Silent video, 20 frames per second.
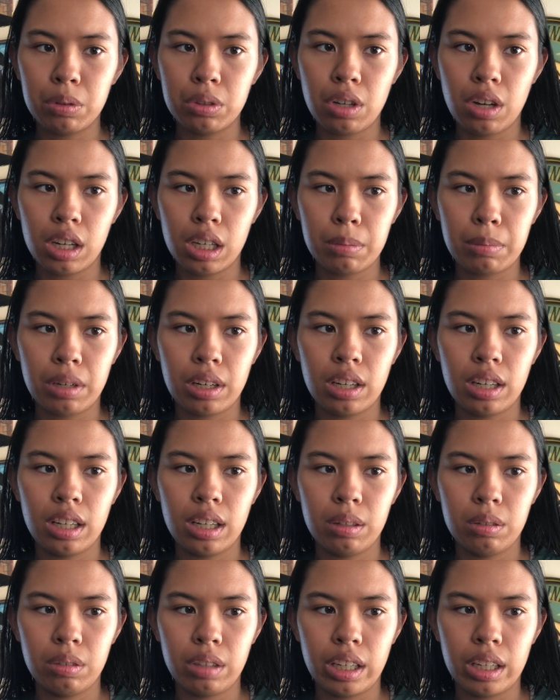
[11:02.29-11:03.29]
talking about
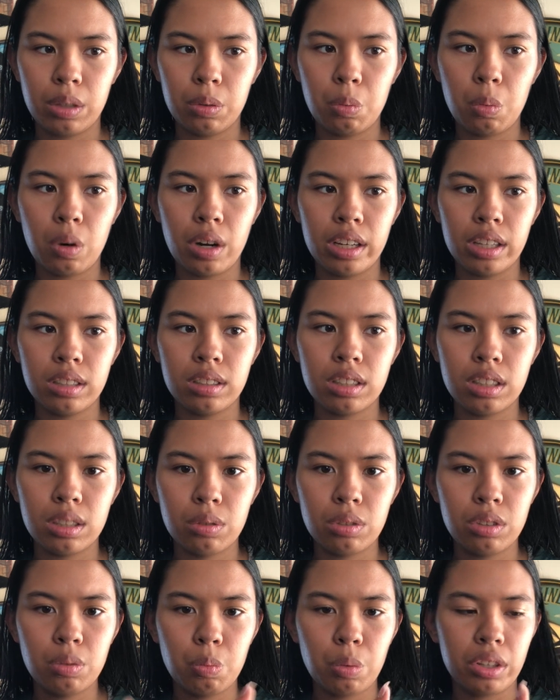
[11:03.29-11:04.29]
it and like what
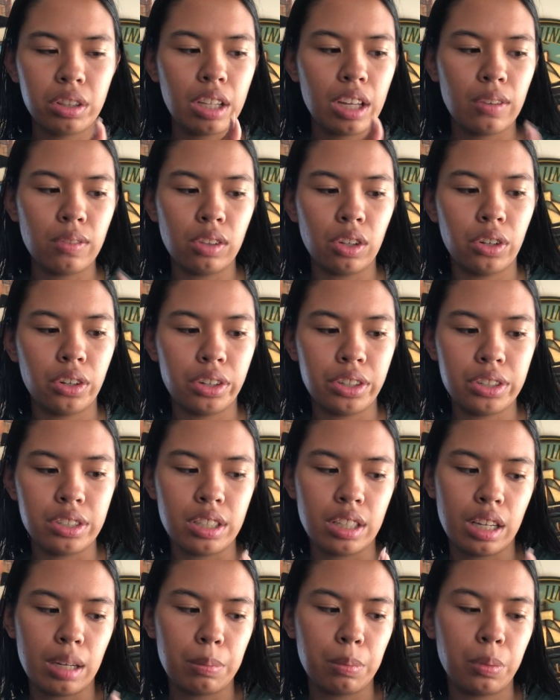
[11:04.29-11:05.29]
they've learned in
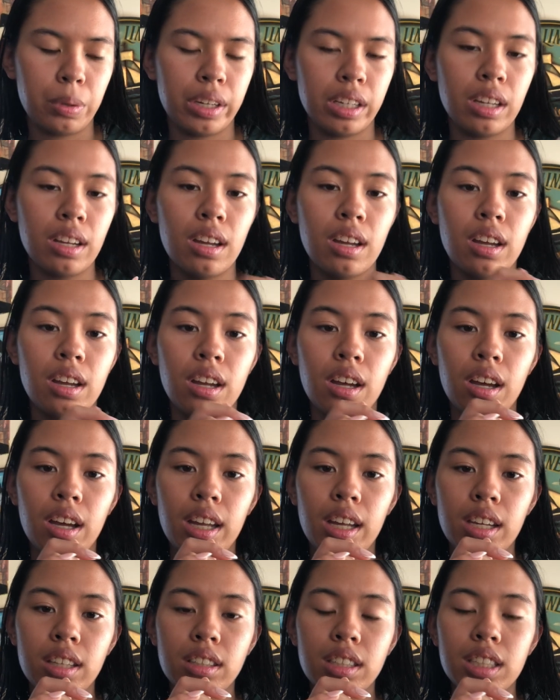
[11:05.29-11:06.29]
that point.
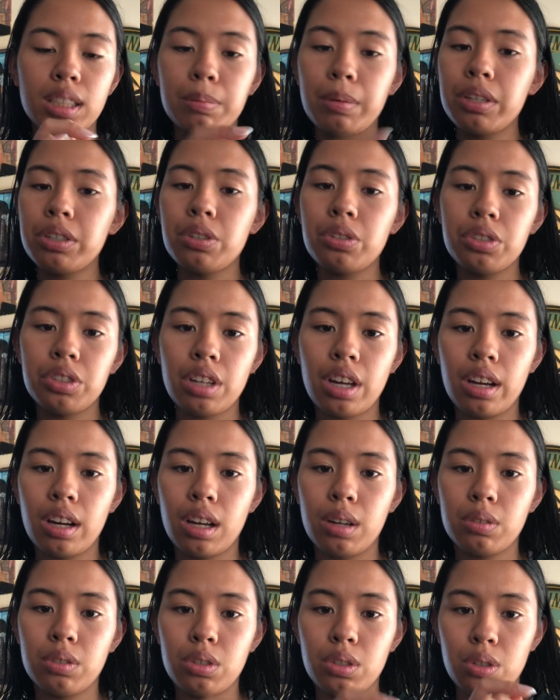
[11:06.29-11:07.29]
And a special shout
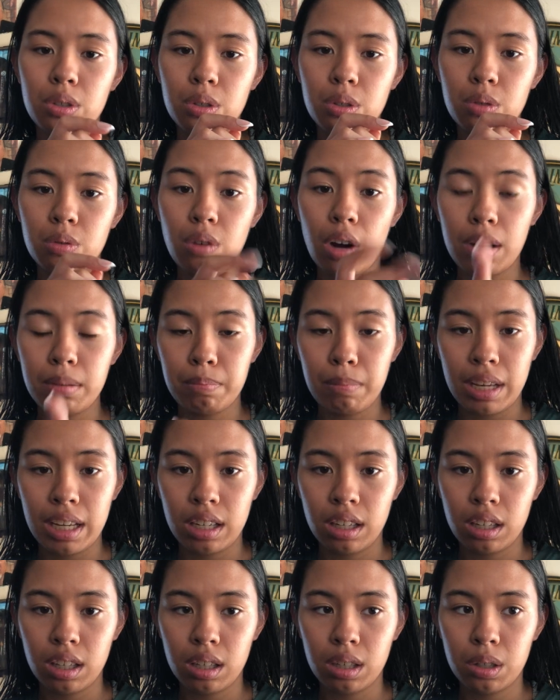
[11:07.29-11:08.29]
out to Rotten
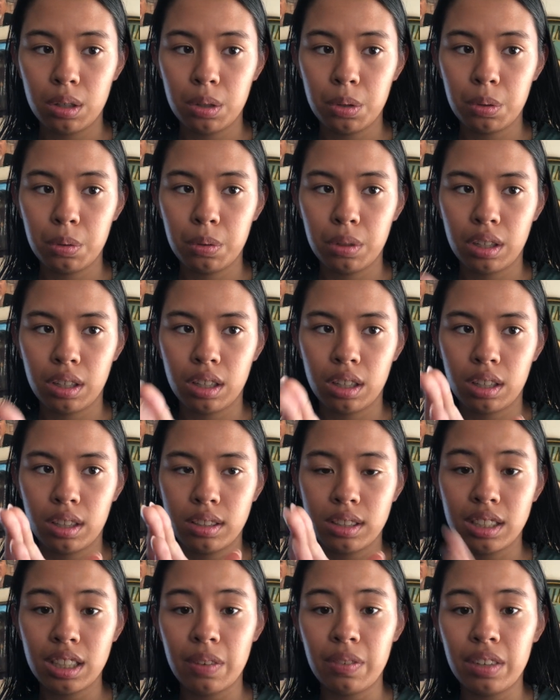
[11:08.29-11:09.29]
Mango,
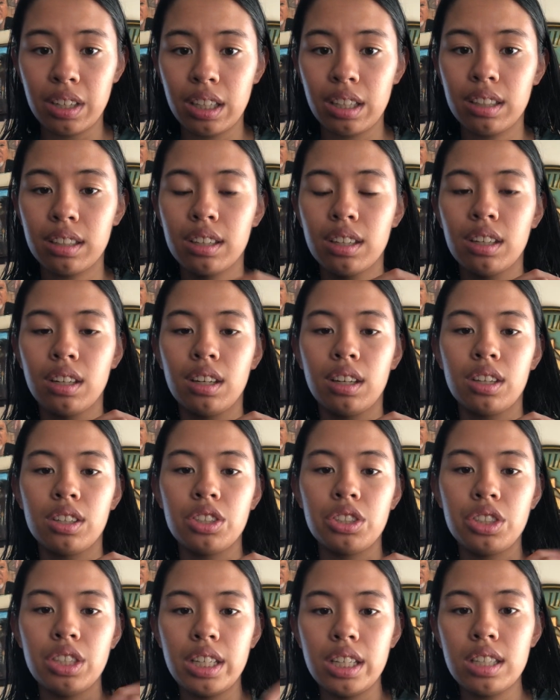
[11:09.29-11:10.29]
Stephanie.
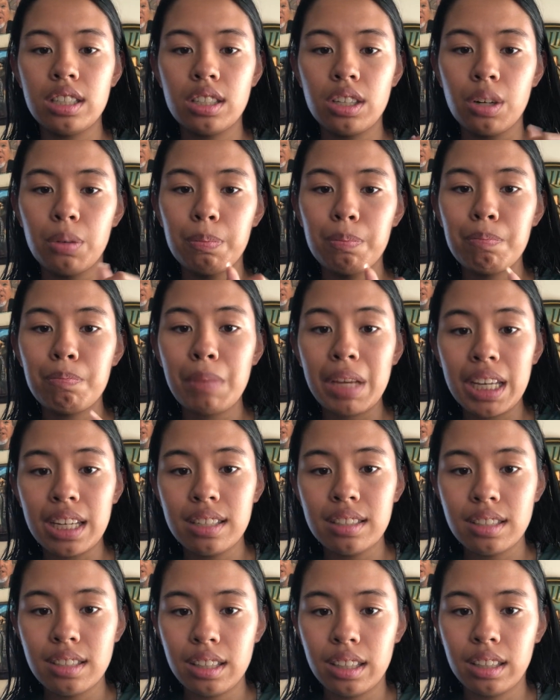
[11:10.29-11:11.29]
She is an
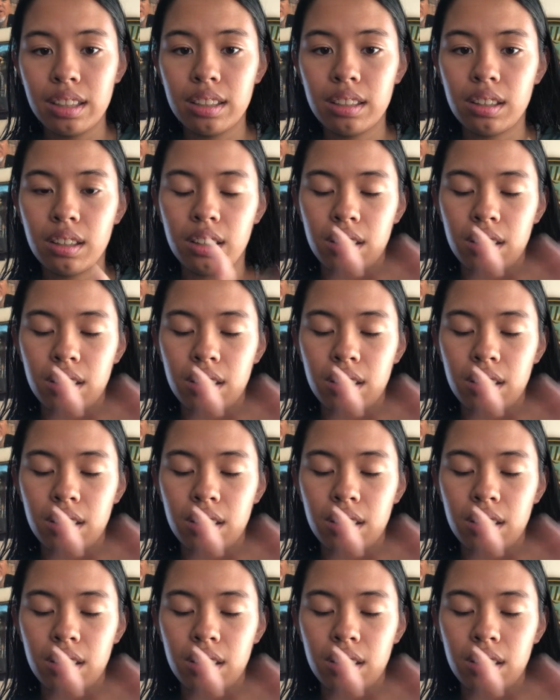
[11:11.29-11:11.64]
amazing